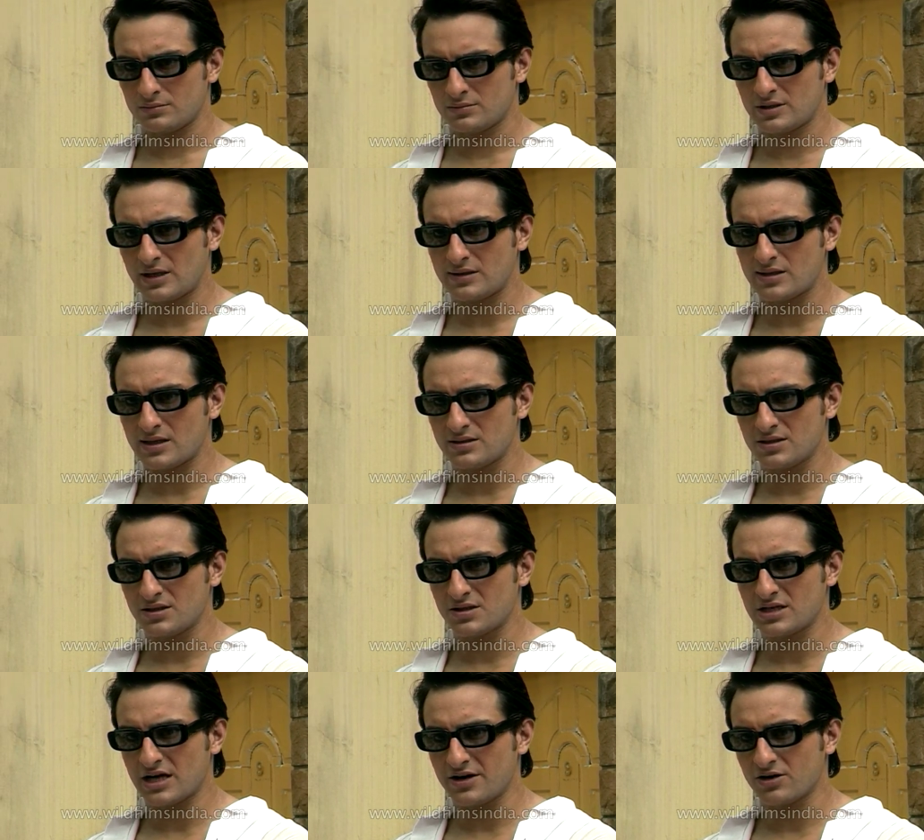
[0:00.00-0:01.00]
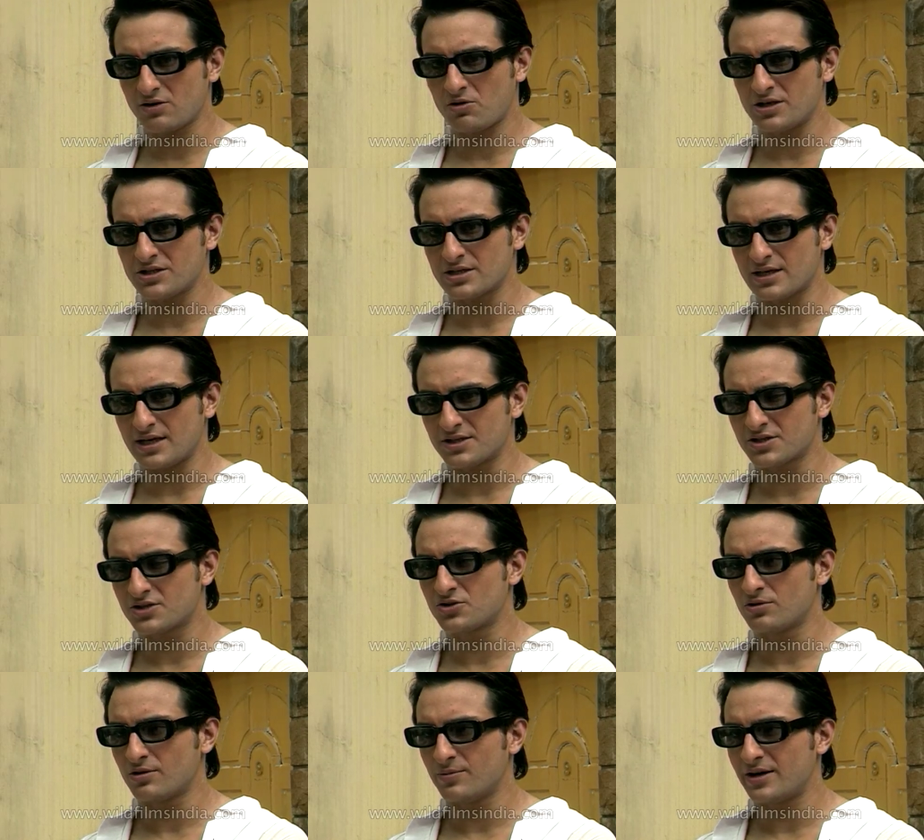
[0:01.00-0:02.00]
But that's such a general question. I just
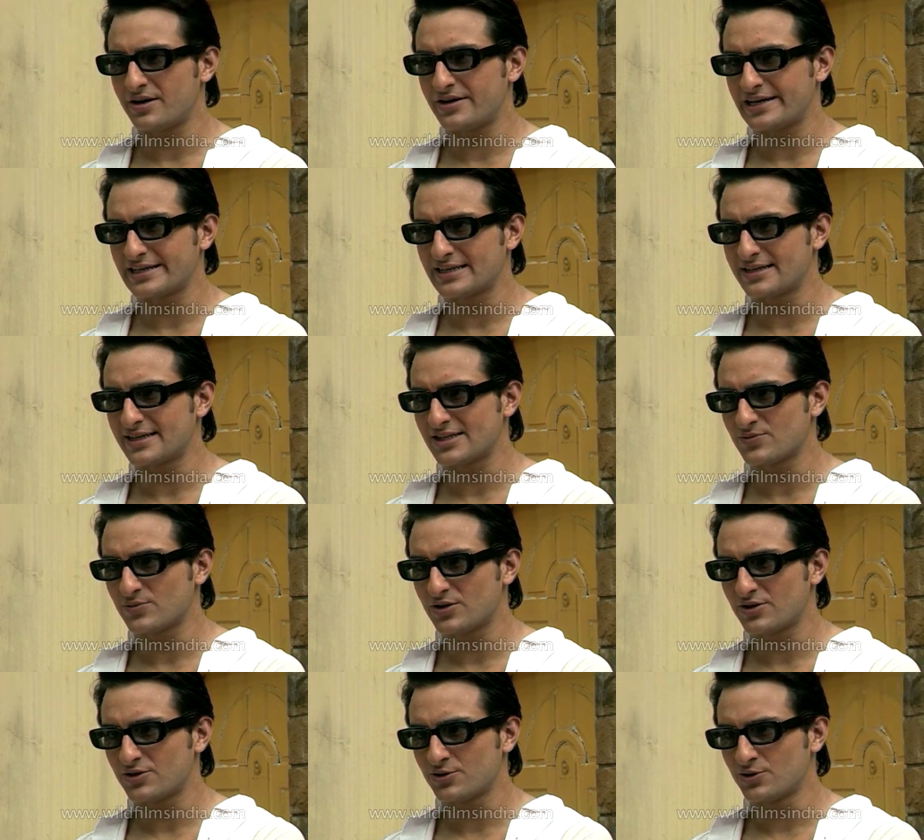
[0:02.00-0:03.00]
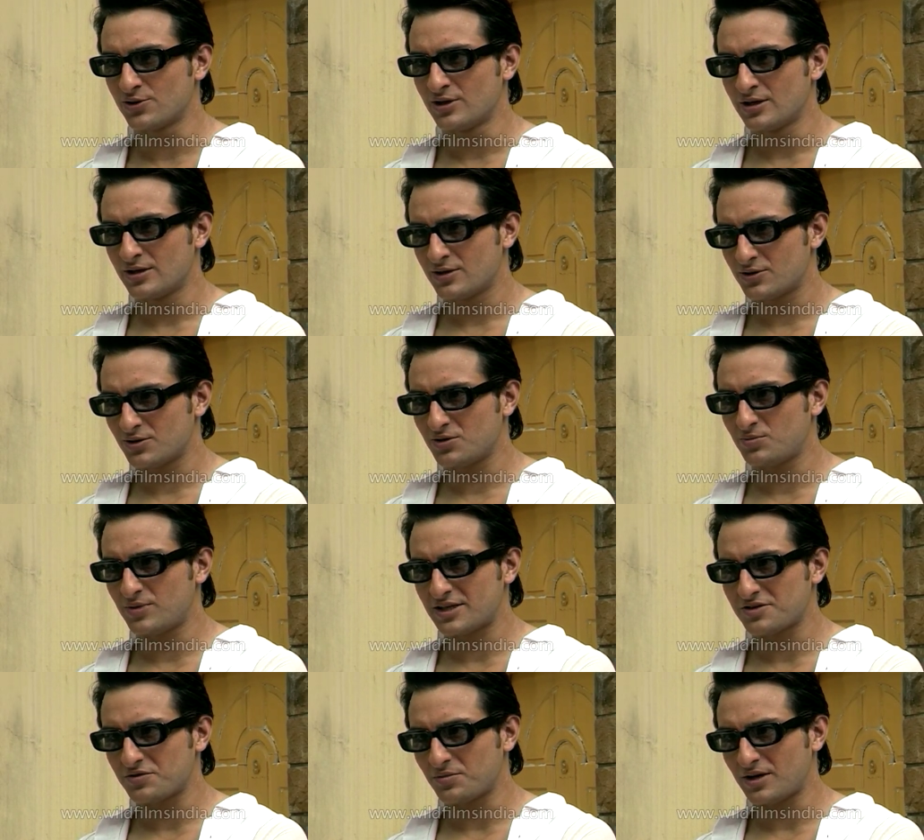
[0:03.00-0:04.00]
do what my director tells me to do to the
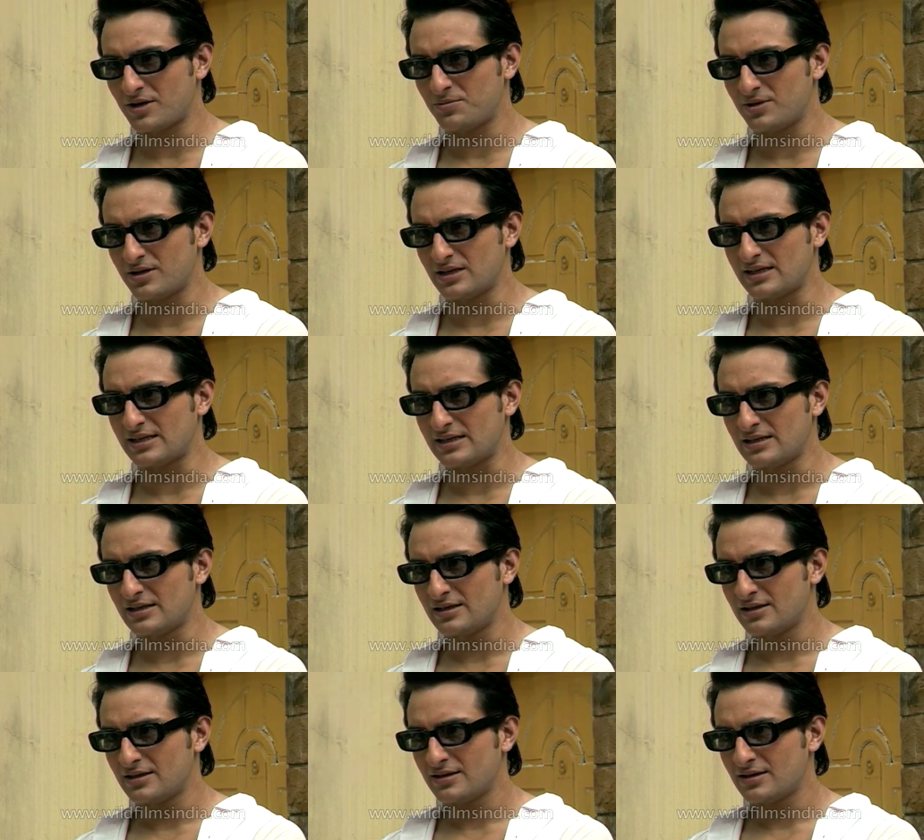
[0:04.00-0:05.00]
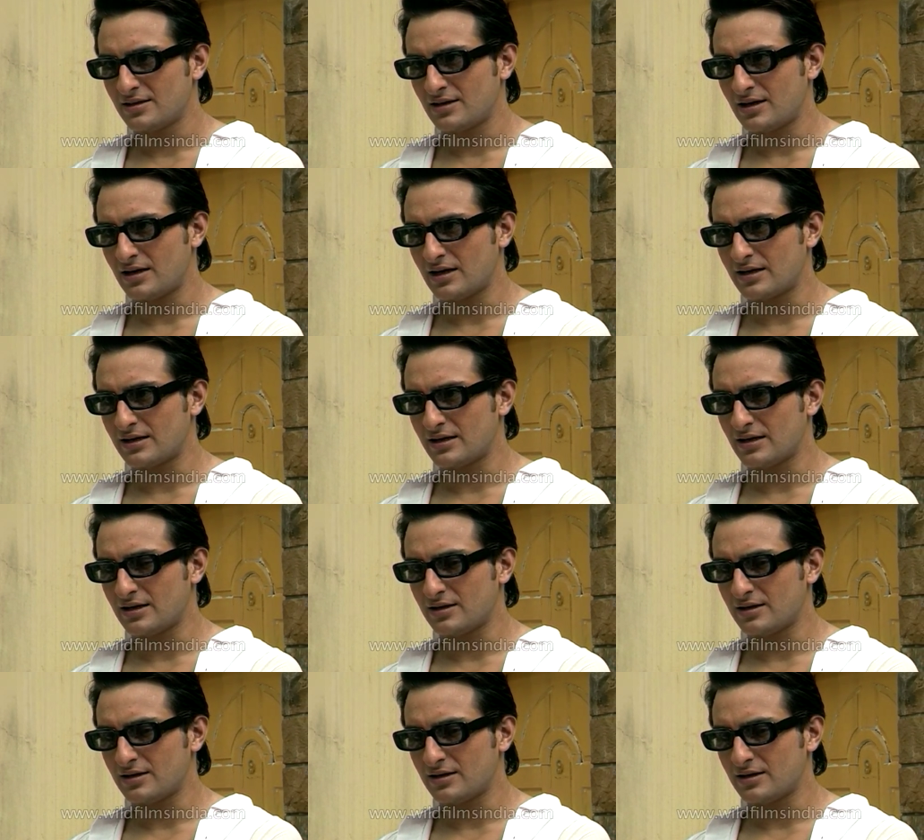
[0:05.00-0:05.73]
best of my ability. And